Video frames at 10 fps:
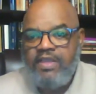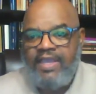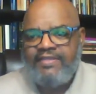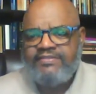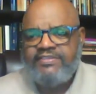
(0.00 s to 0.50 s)

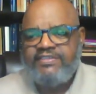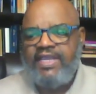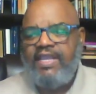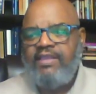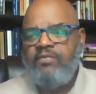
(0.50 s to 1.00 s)
And
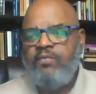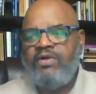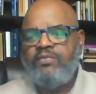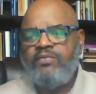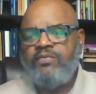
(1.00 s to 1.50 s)
today,
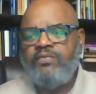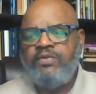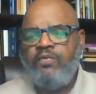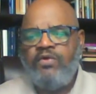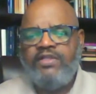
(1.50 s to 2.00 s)
what we
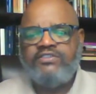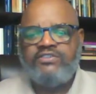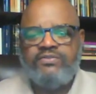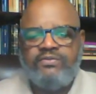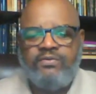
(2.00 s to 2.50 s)
wanted
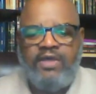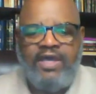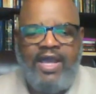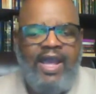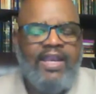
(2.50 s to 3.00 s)
to
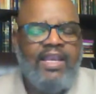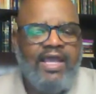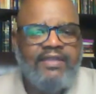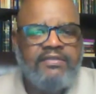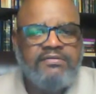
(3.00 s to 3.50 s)

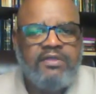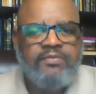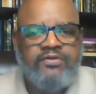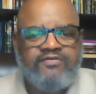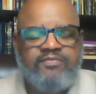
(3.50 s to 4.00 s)
highlight
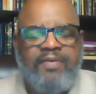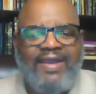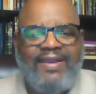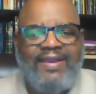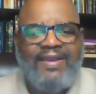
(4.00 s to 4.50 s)
or put a
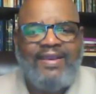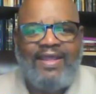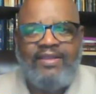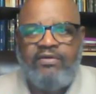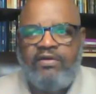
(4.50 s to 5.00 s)

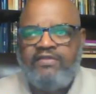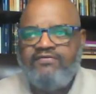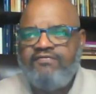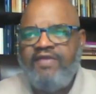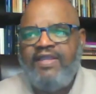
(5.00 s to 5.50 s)
spotlight on is
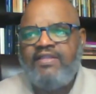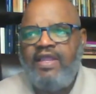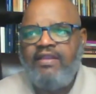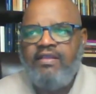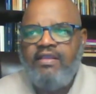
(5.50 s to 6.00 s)
the fact
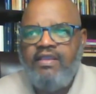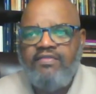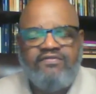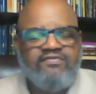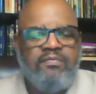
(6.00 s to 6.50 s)
that
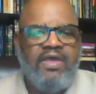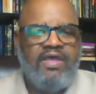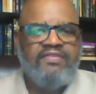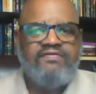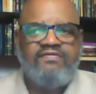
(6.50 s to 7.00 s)
this
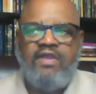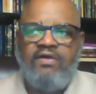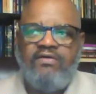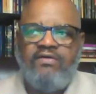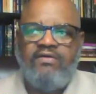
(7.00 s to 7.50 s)
month is
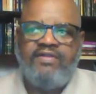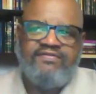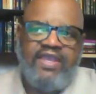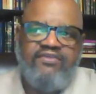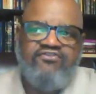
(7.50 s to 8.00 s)
known as
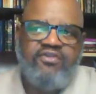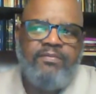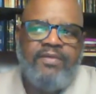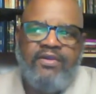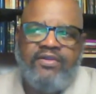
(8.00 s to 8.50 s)
Asian
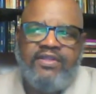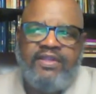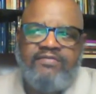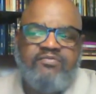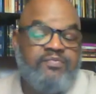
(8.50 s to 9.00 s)

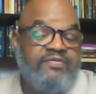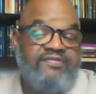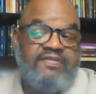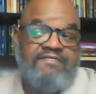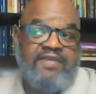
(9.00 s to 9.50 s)
American and
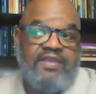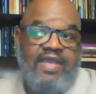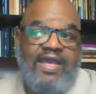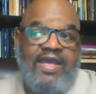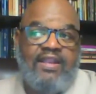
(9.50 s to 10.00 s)

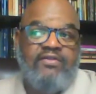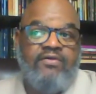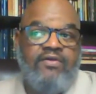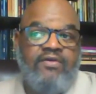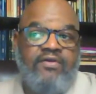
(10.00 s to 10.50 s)
Pacific
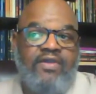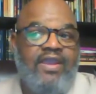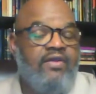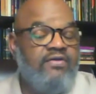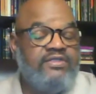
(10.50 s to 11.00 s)
Islander
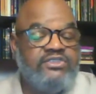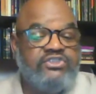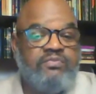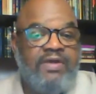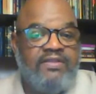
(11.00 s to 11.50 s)

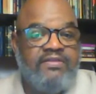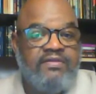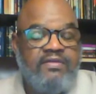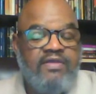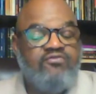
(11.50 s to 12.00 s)
Heritage Month
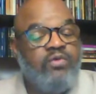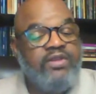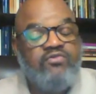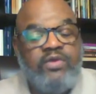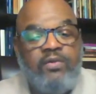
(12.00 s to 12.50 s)
of
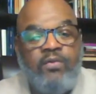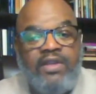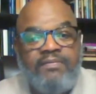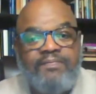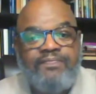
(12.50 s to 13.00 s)

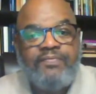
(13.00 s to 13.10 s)
2021.